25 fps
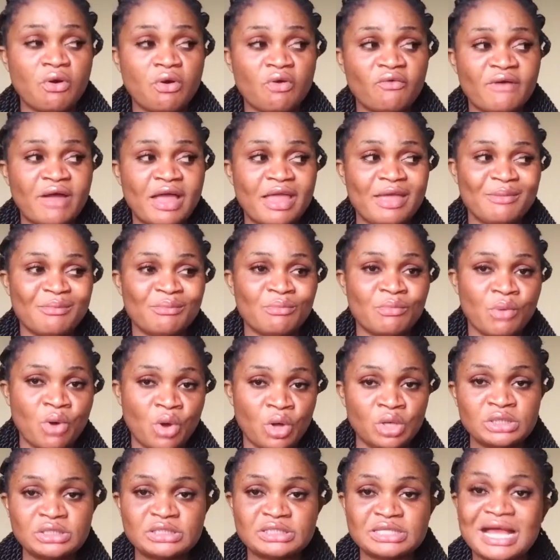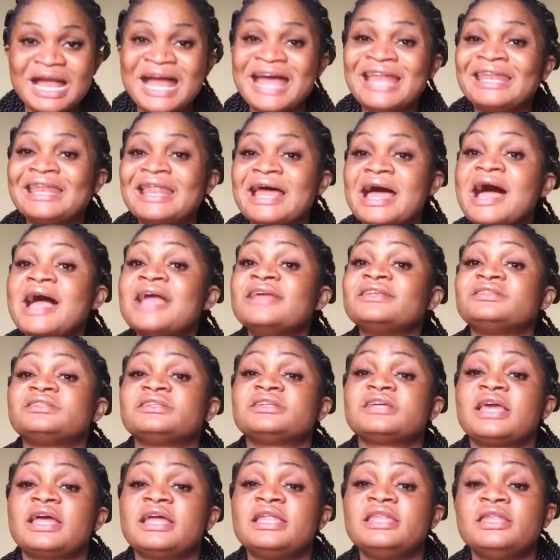a month and I
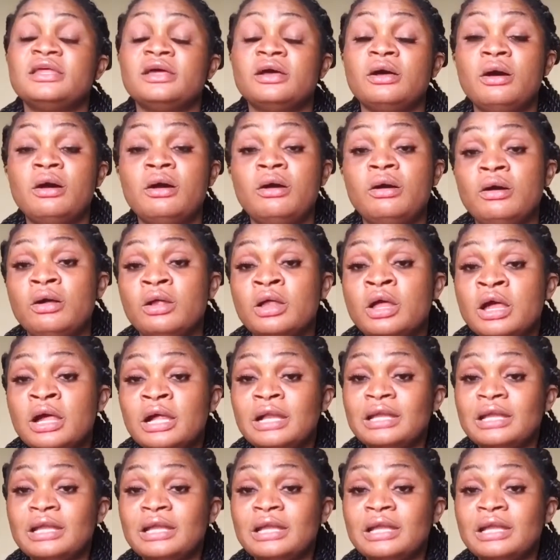didn't get the